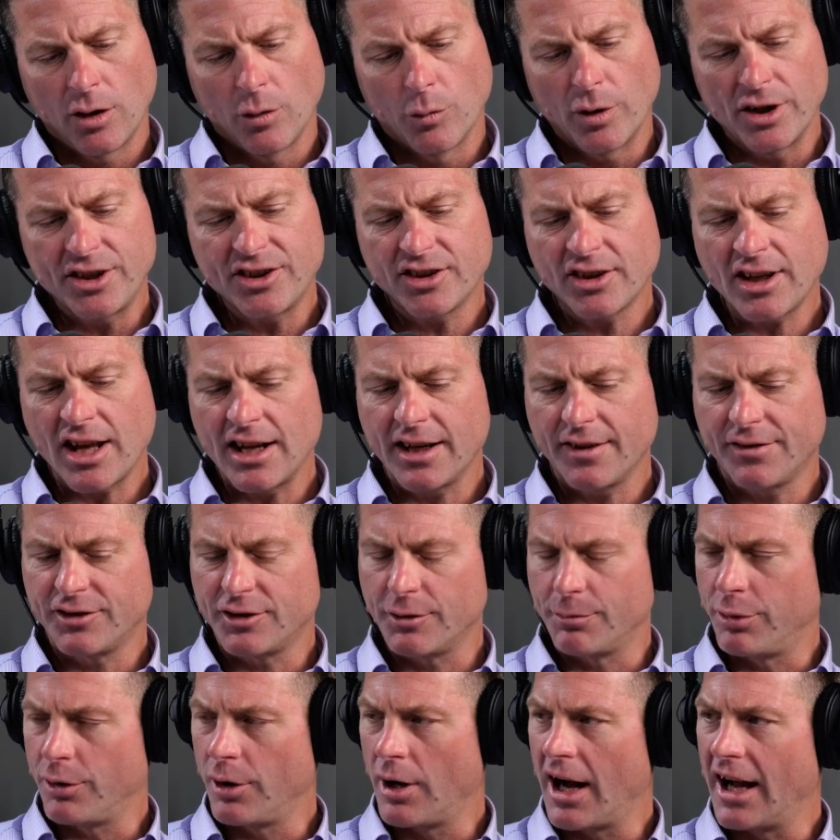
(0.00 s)
What's kind of
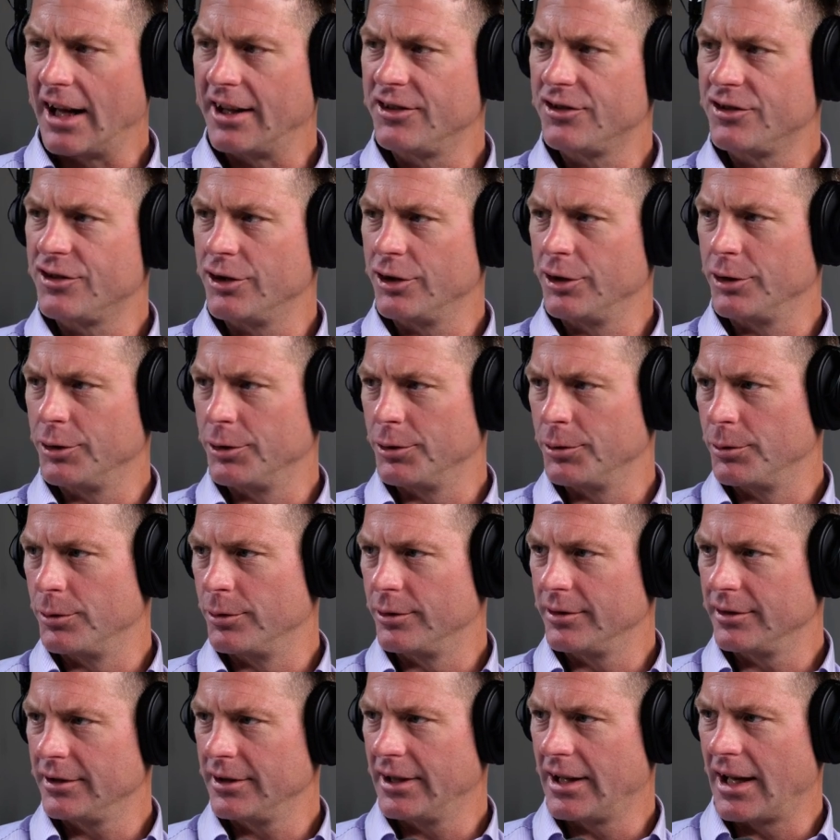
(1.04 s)
surprised
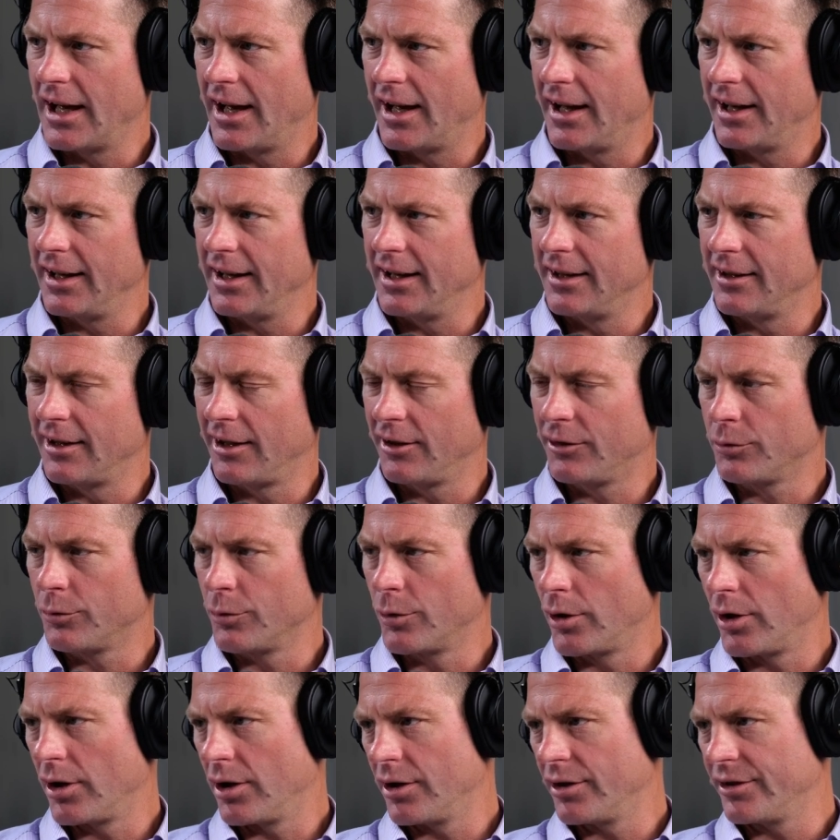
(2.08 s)
you in this
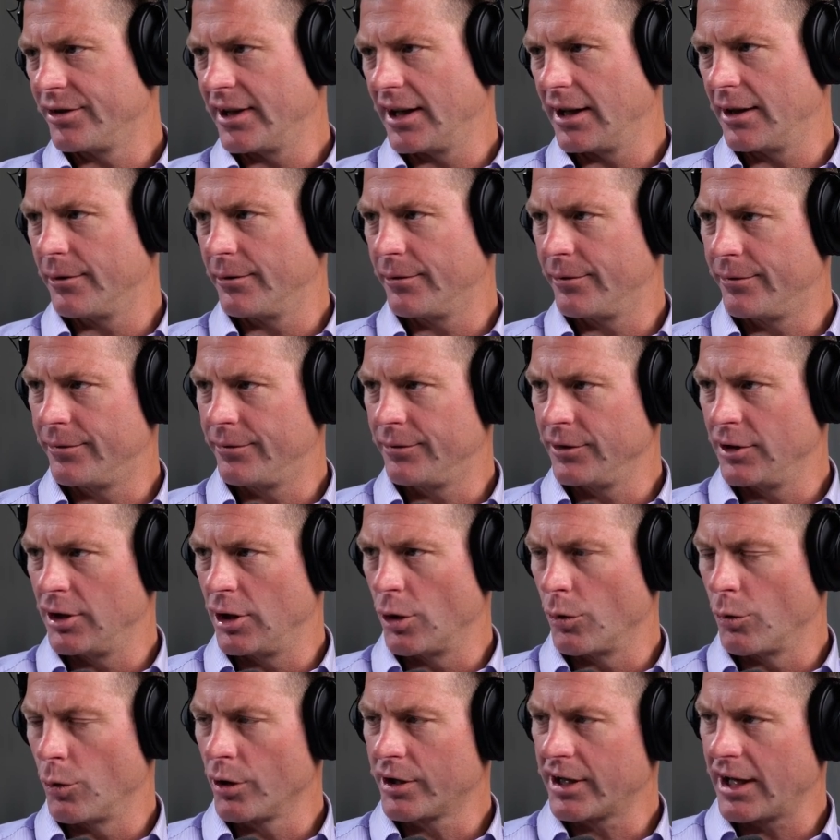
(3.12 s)
world of, you
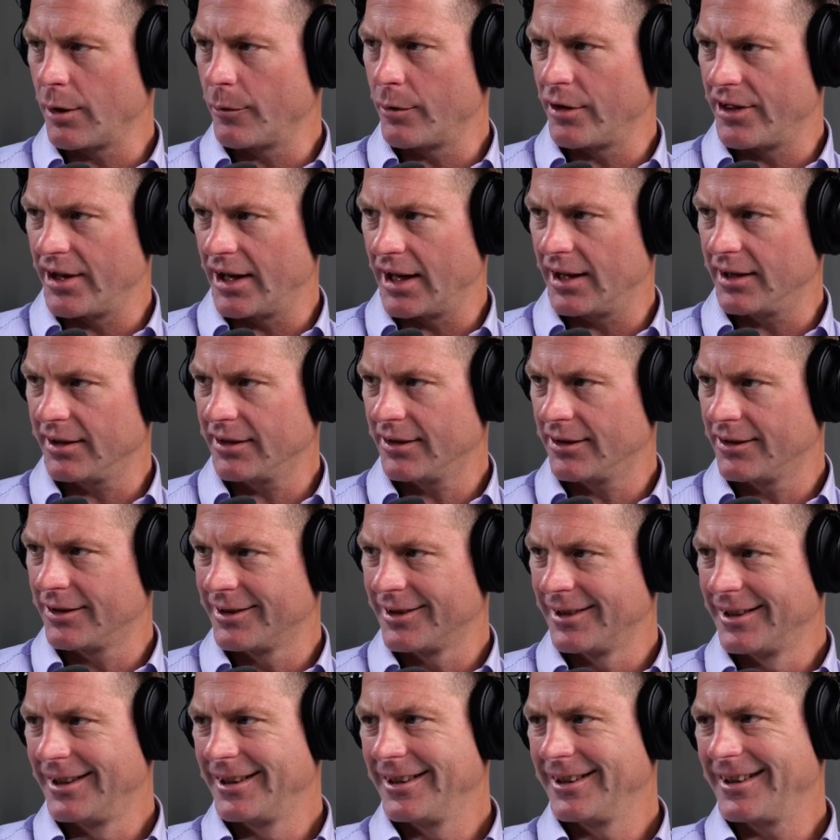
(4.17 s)
know, working with
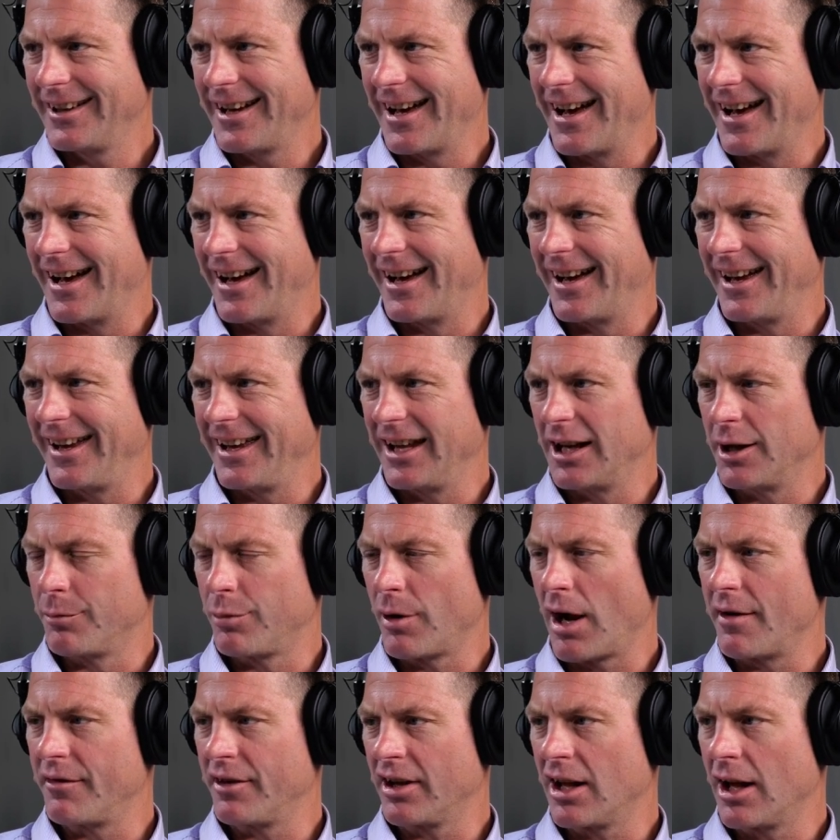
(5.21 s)
us in a
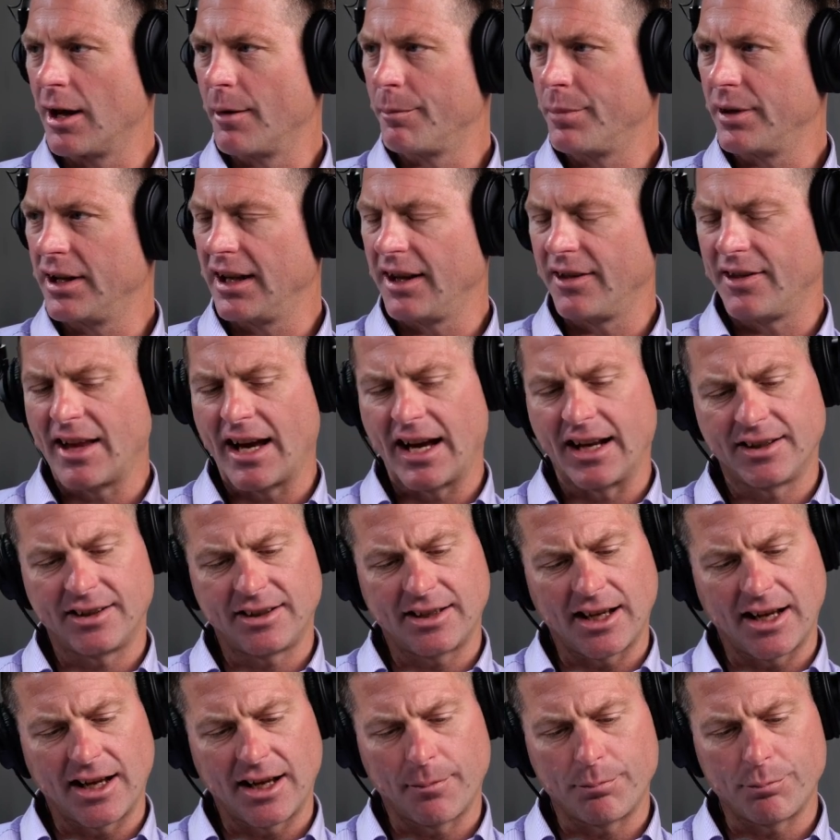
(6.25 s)
private company
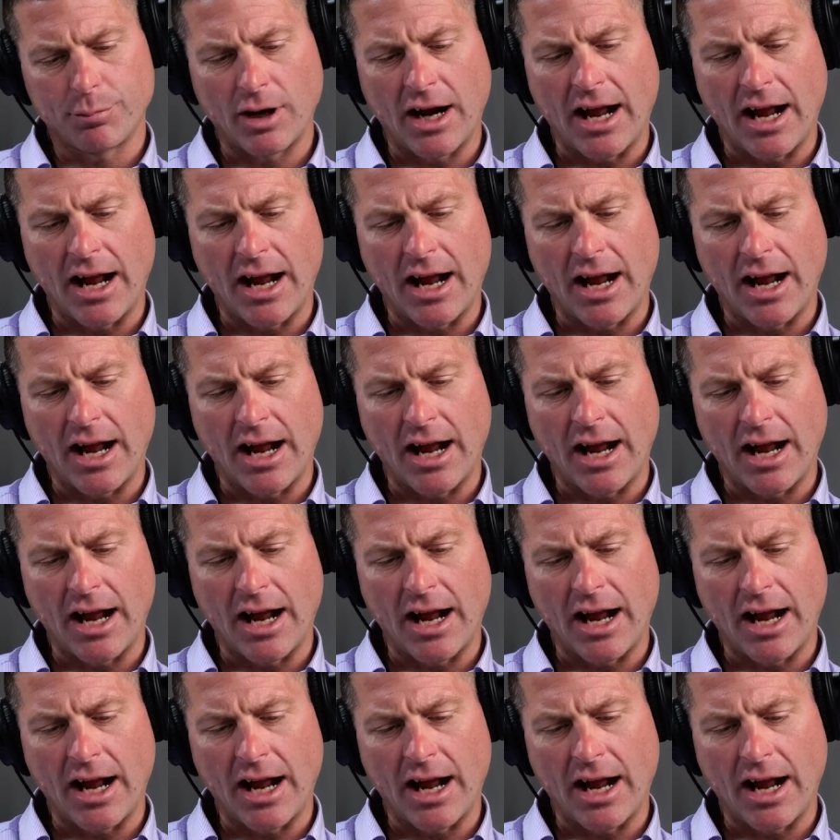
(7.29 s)
that